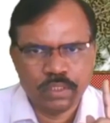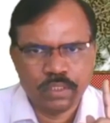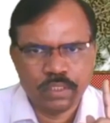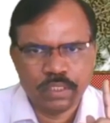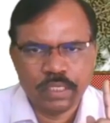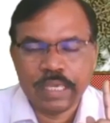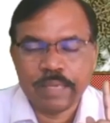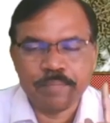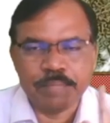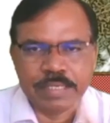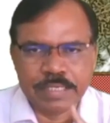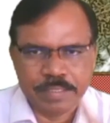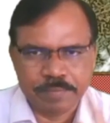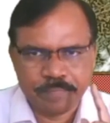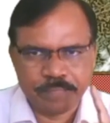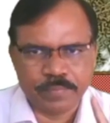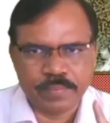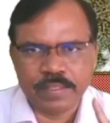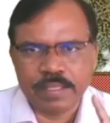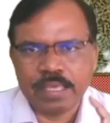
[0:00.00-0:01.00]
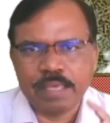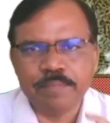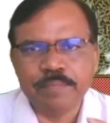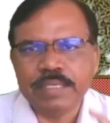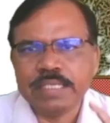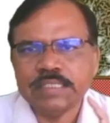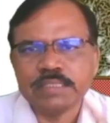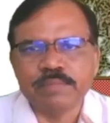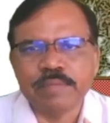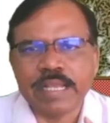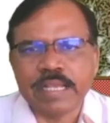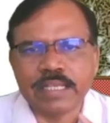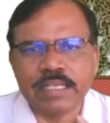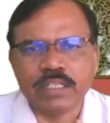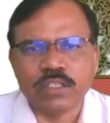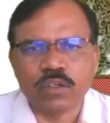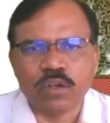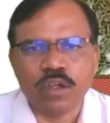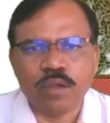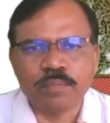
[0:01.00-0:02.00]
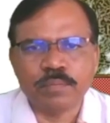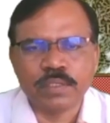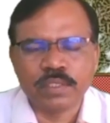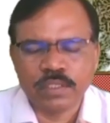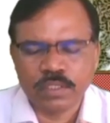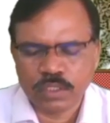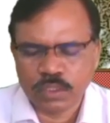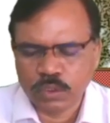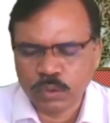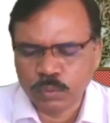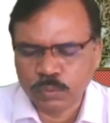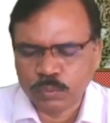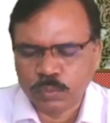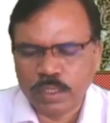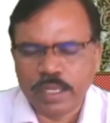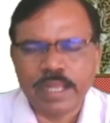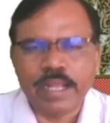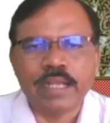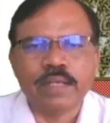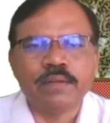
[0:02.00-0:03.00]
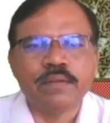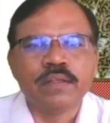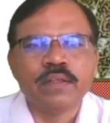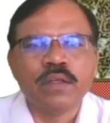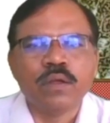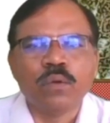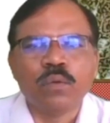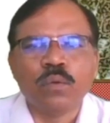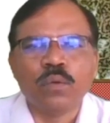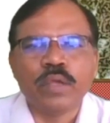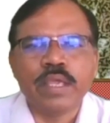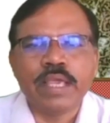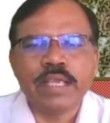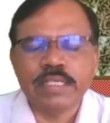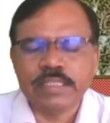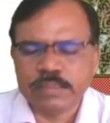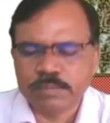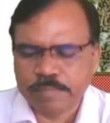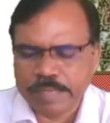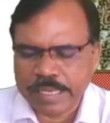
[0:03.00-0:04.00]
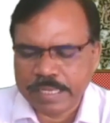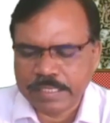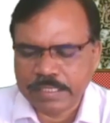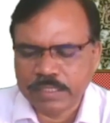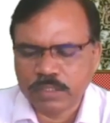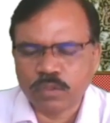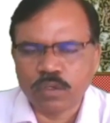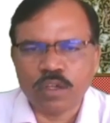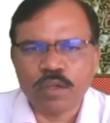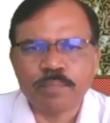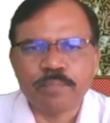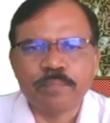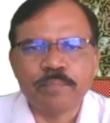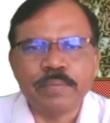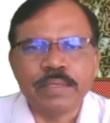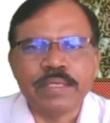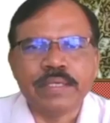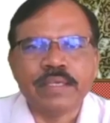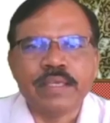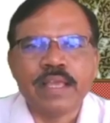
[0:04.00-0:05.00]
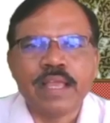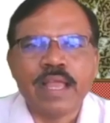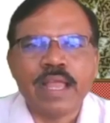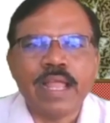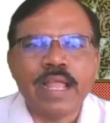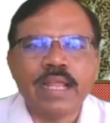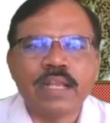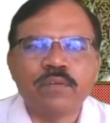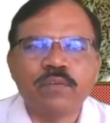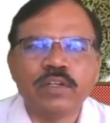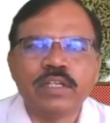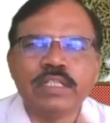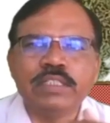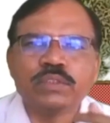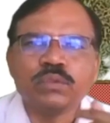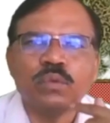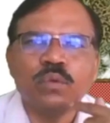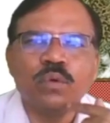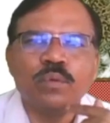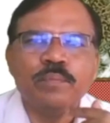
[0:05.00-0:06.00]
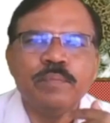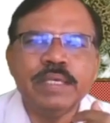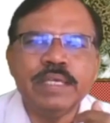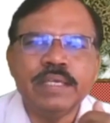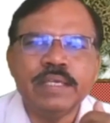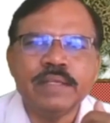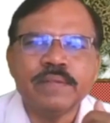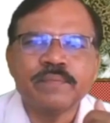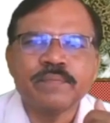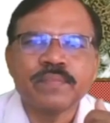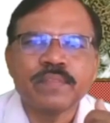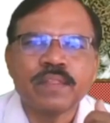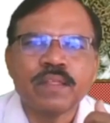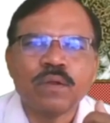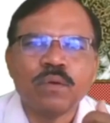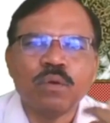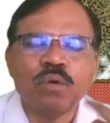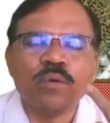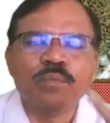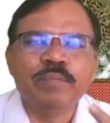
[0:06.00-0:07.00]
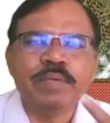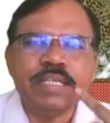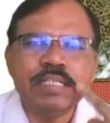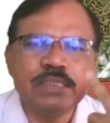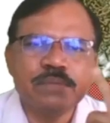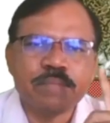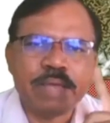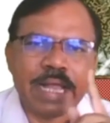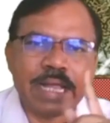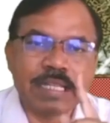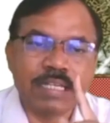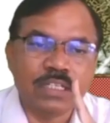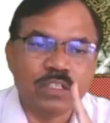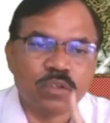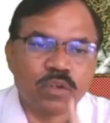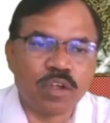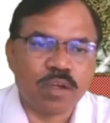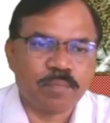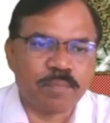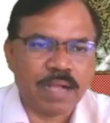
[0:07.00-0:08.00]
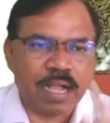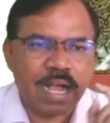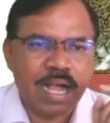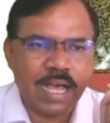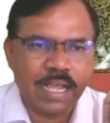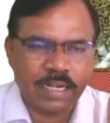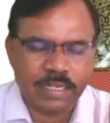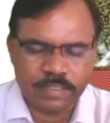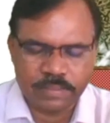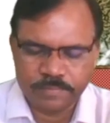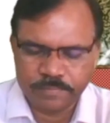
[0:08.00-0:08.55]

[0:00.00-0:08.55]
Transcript: AB is magnitude of Q and OA is magnitude of P. And what is OB? OB is magnitude of R.